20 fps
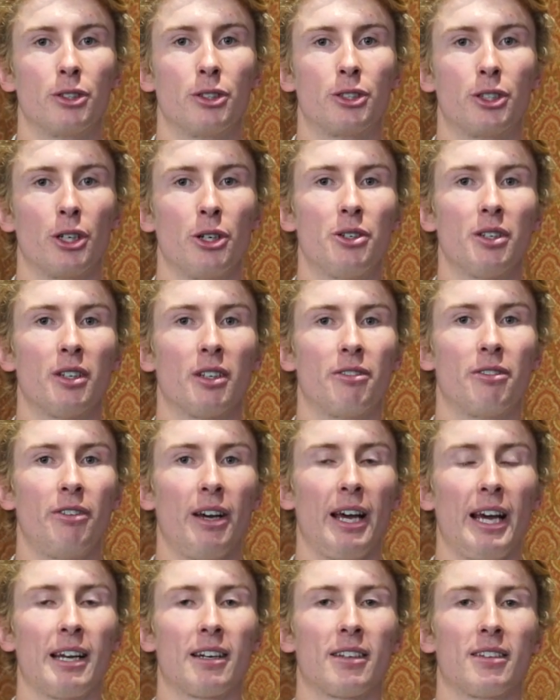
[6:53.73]
due to the
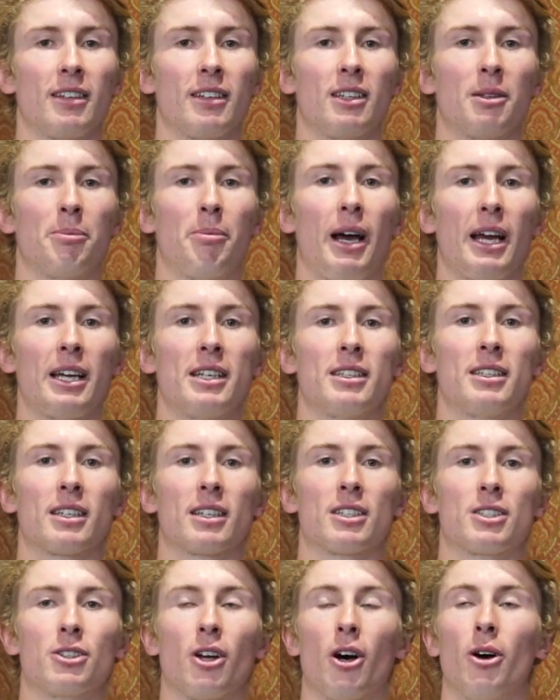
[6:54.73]
fact that the painting
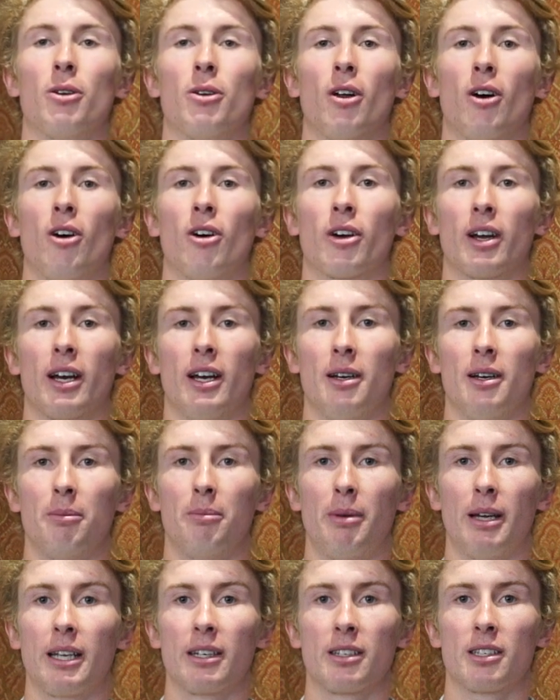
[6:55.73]
is no longer
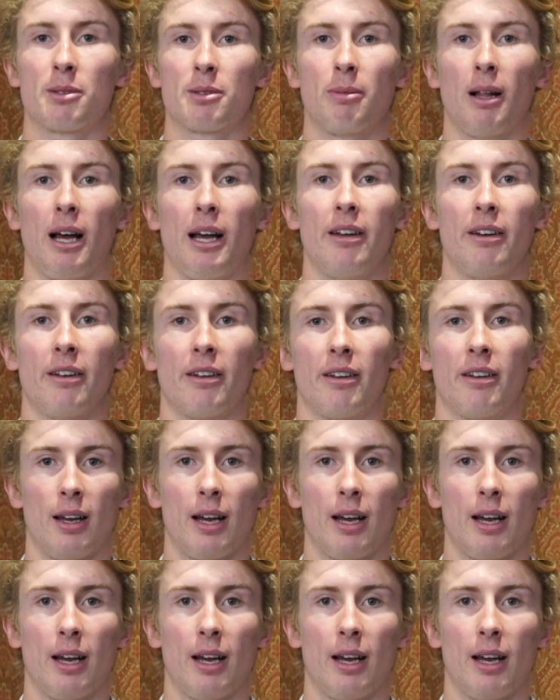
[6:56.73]
being displayed.